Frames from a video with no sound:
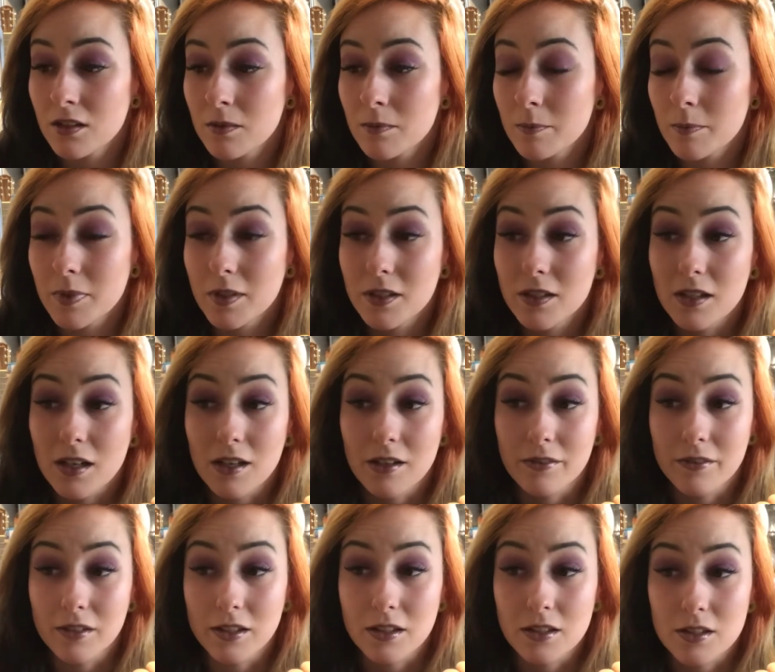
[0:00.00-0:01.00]
but I feel
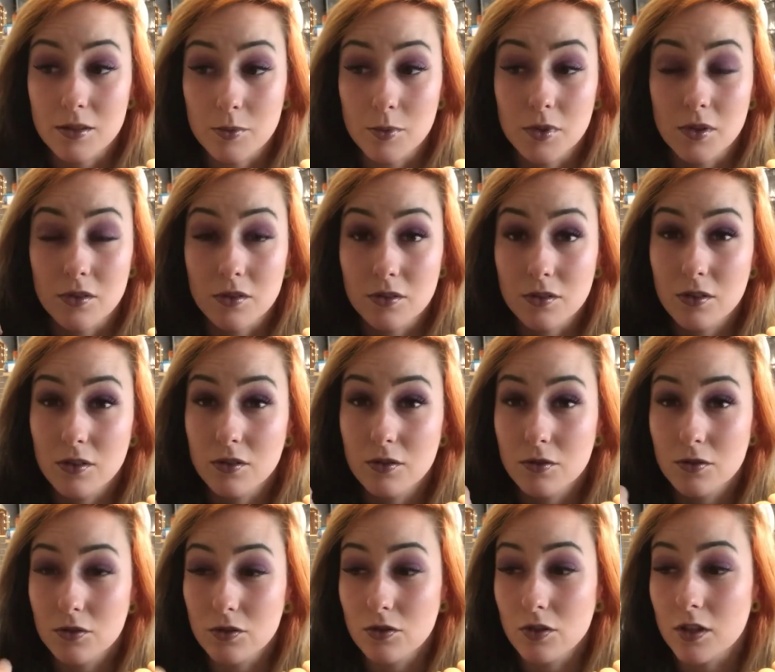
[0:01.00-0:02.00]
like this would look
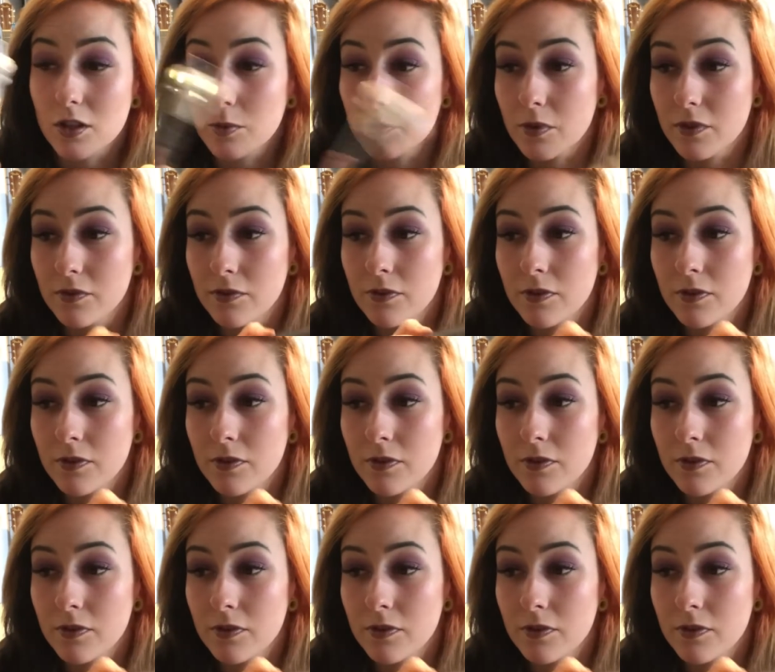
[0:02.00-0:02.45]
great with